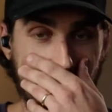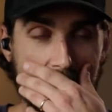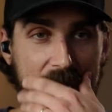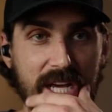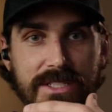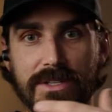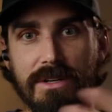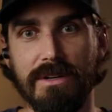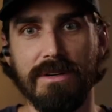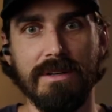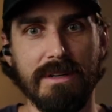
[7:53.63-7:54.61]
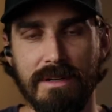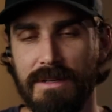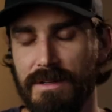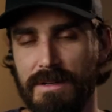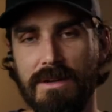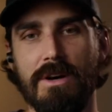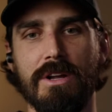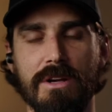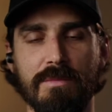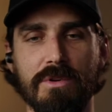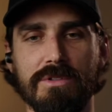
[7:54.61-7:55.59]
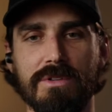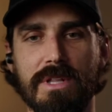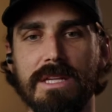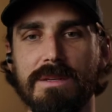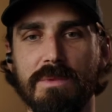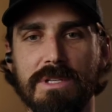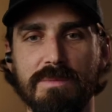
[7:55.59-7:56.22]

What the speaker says: unless you're on a commercial that somebody's